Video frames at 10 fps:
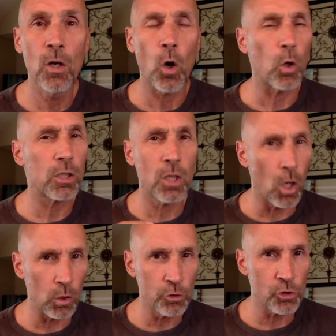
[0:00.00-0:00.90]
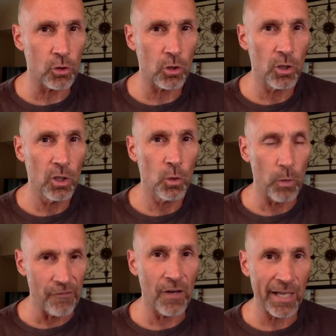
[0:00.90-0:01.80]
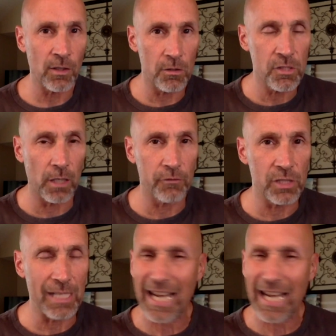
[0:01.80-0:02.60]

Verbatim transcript: or culture we find ourselves in.